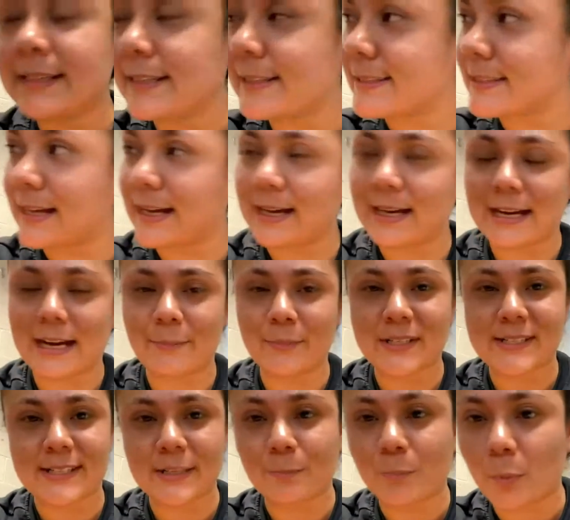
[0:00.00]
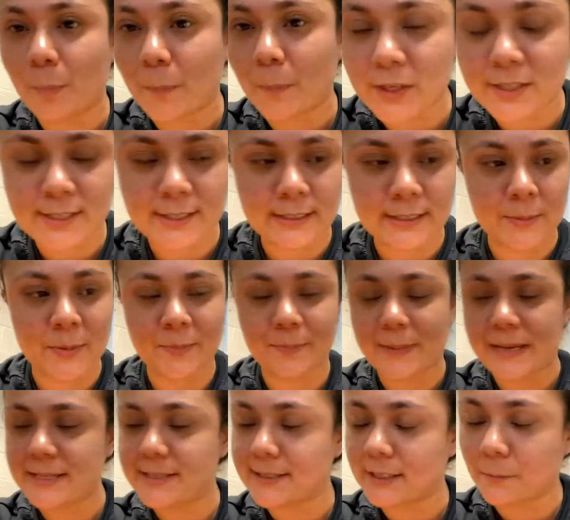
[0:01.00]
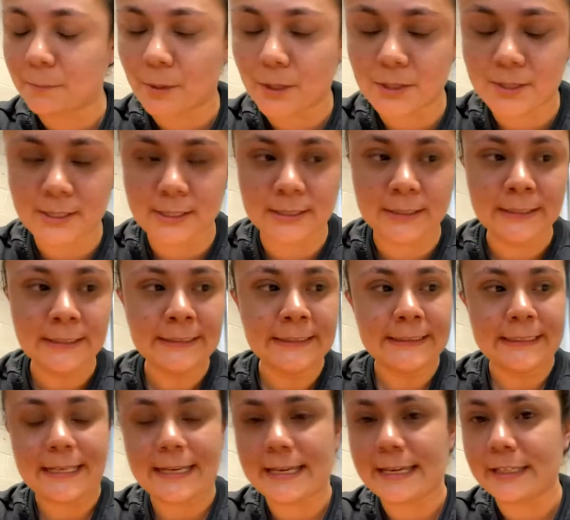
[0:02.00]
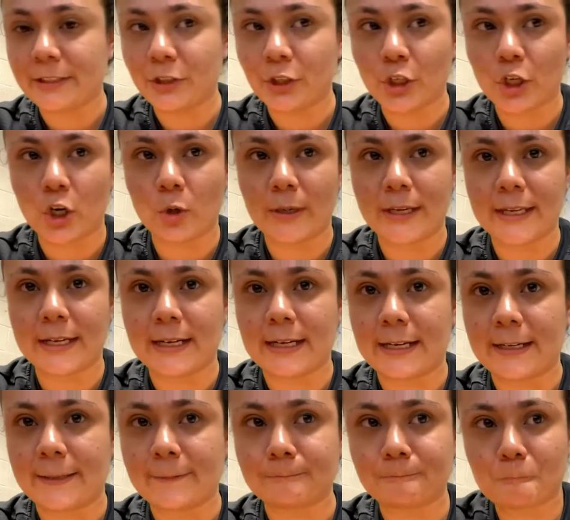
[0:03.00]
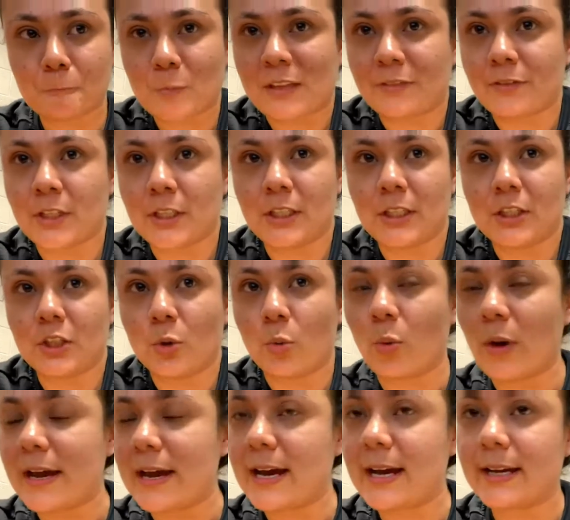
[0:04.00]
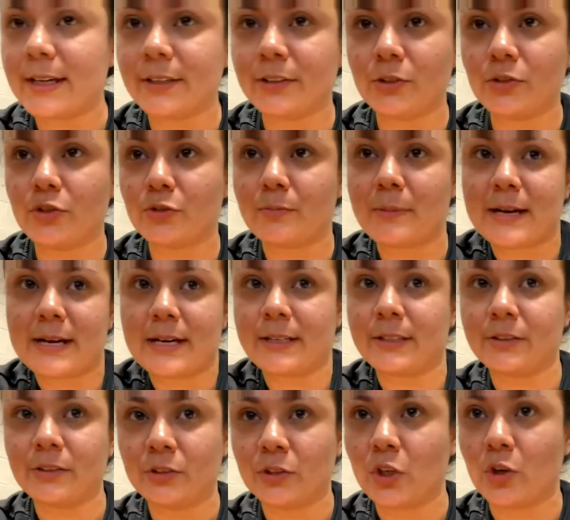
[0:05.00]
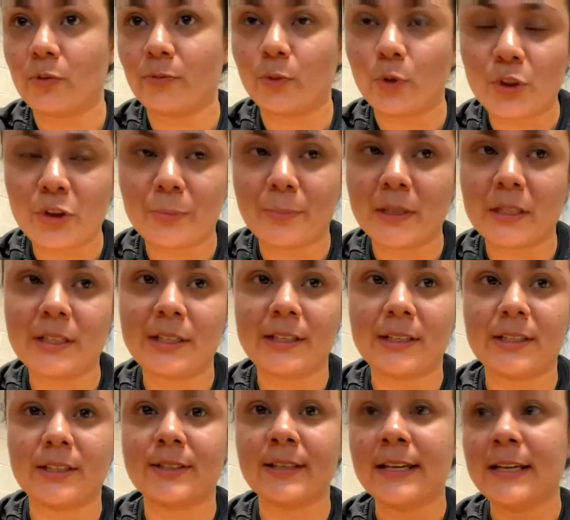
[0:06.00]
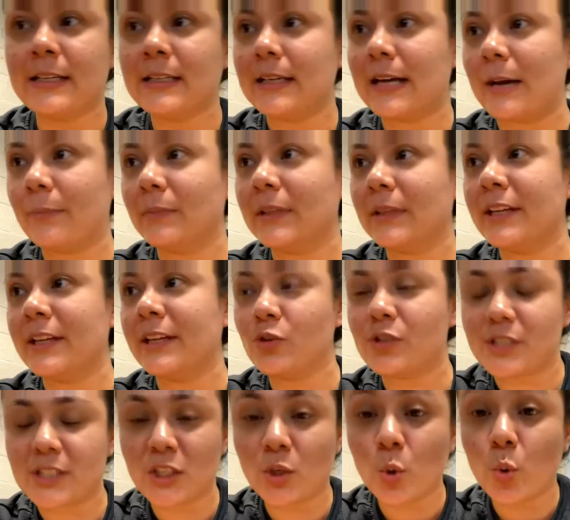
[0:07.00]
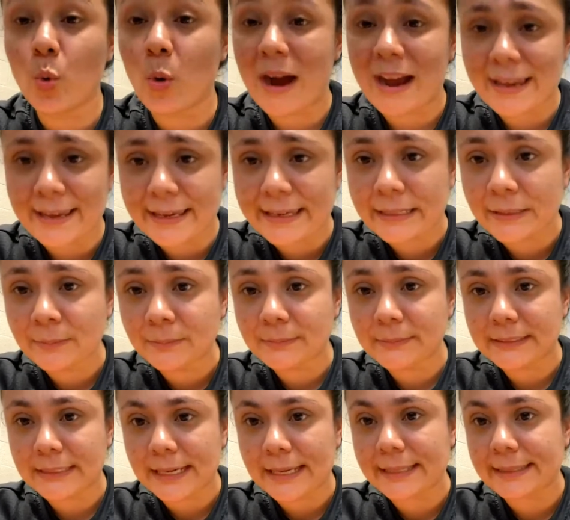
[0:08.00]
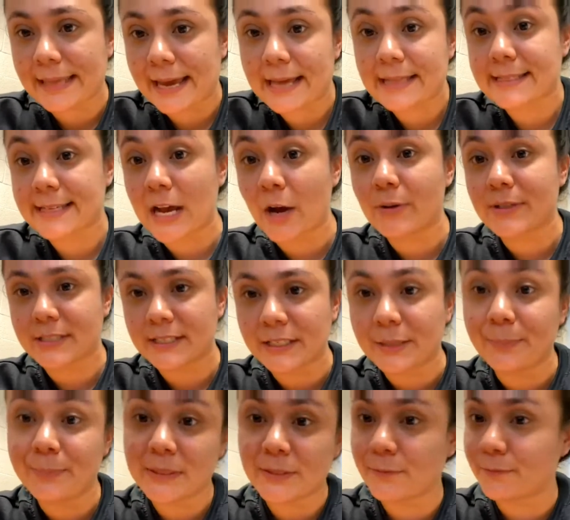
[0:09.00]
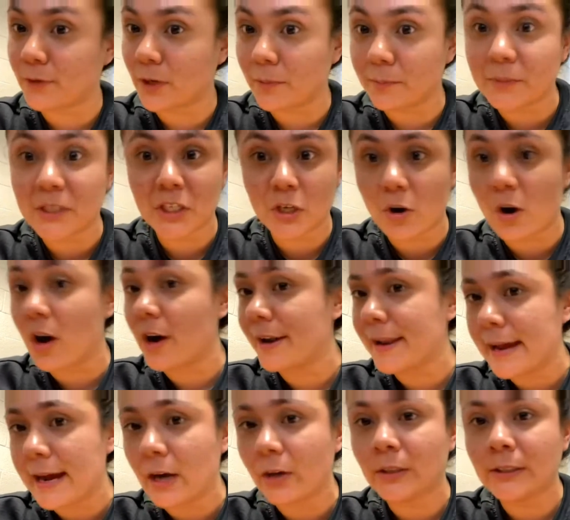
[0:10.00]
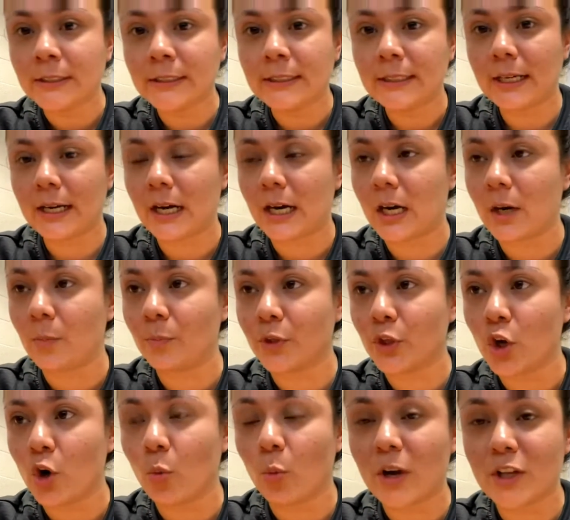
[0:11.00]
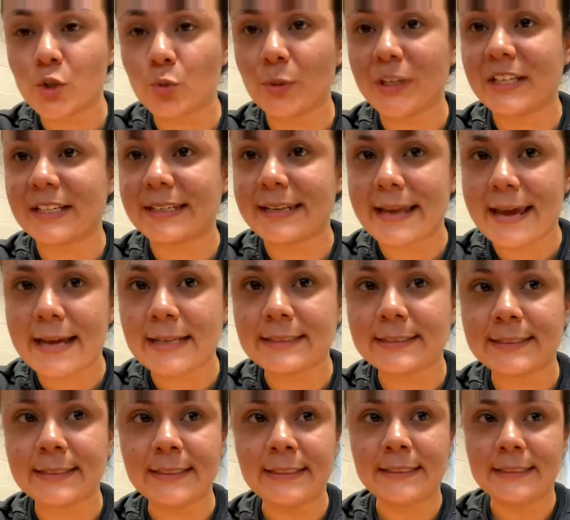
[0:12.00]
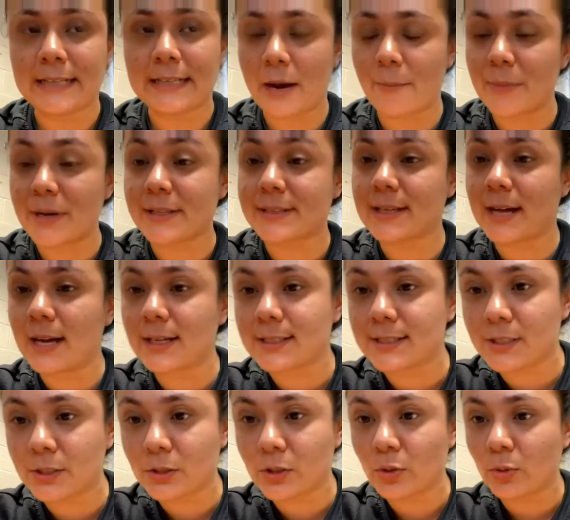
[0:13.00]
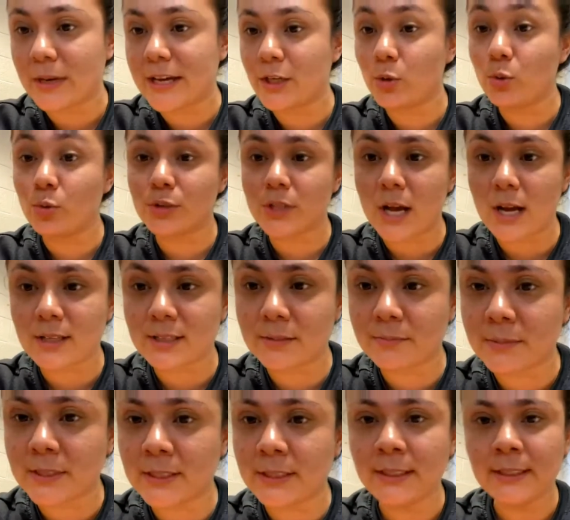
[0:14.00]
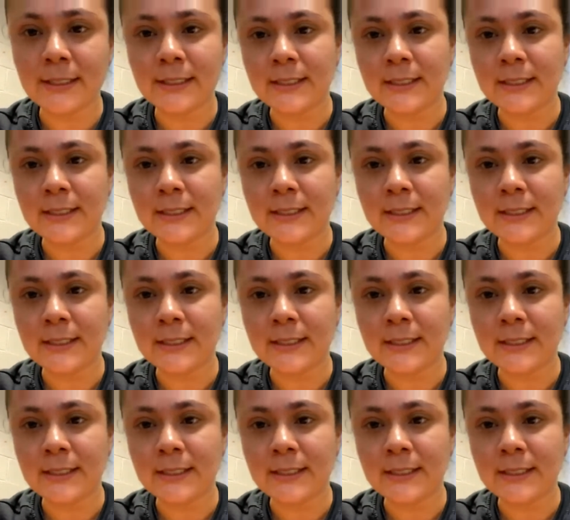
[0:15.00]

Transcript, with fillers: it's I'm a simple person, I'm a basic person, and, you know, it the way I use my, you know, vulnerability is I'm letting you see who I am, and that's how it's gonna be from here on out. You know, once we connect, I'm gonna talk to you the way you talk to me,